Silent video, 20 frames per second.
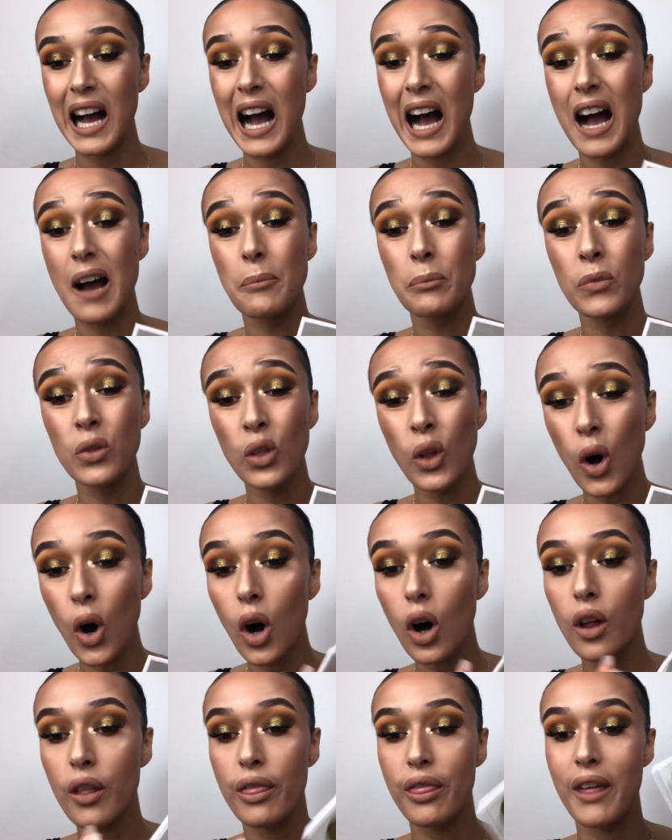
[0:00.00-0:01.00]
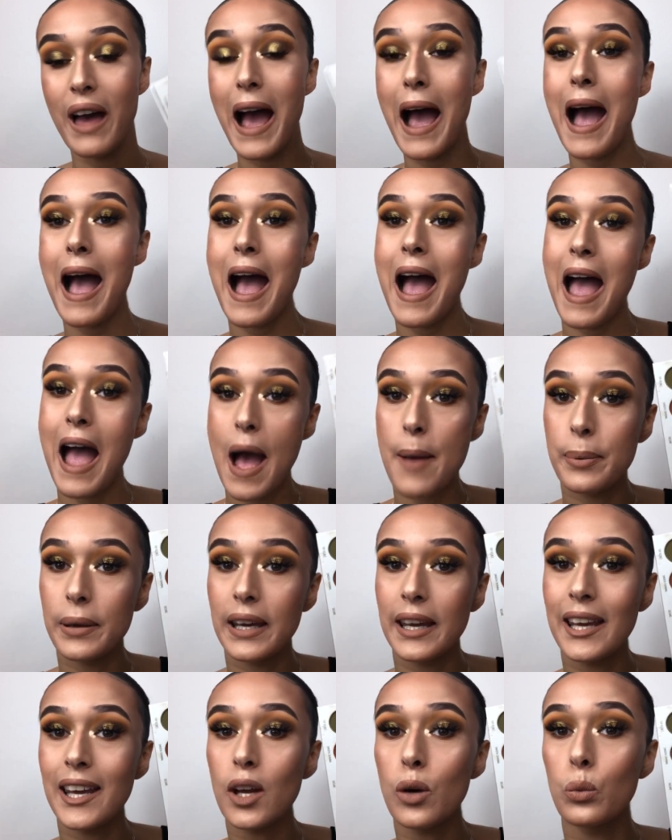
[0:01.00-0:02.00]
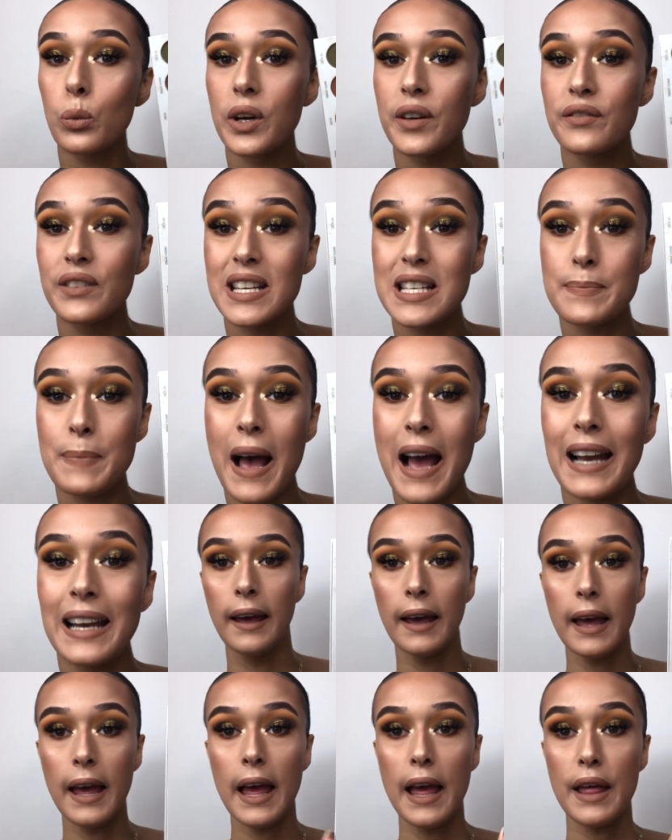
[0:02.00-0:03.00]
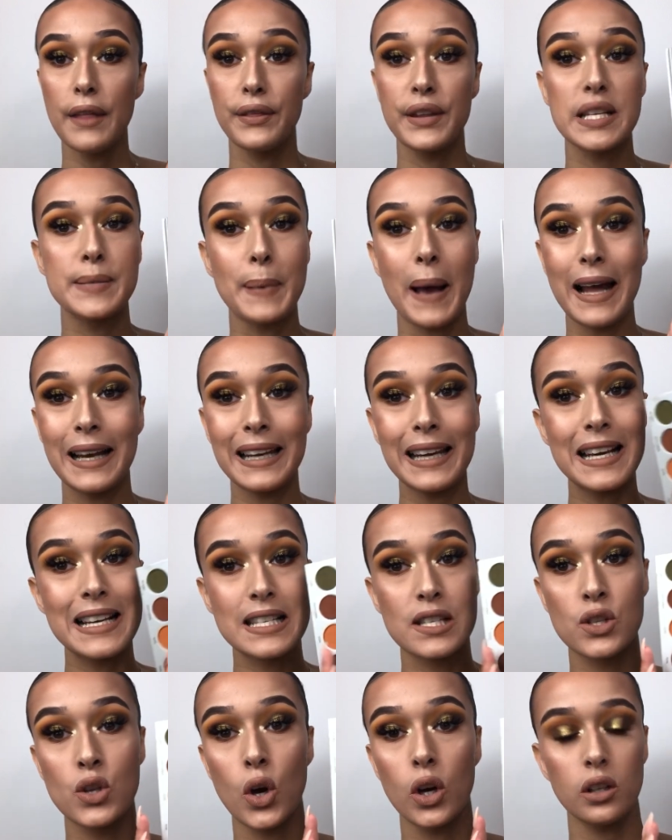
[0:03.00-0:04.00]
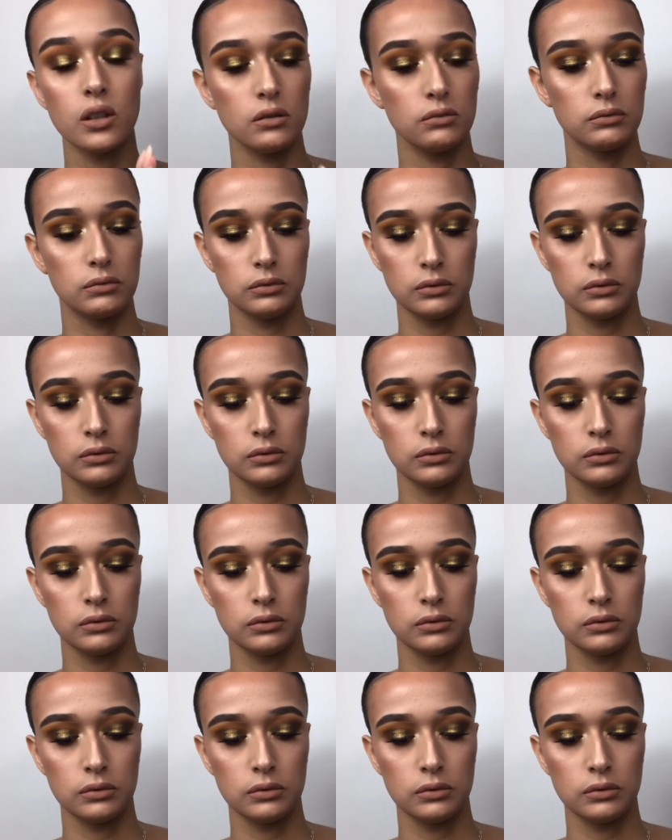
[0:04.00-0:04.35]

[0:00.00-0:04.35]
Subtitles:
I'm not that happy with this palette. This palette is not,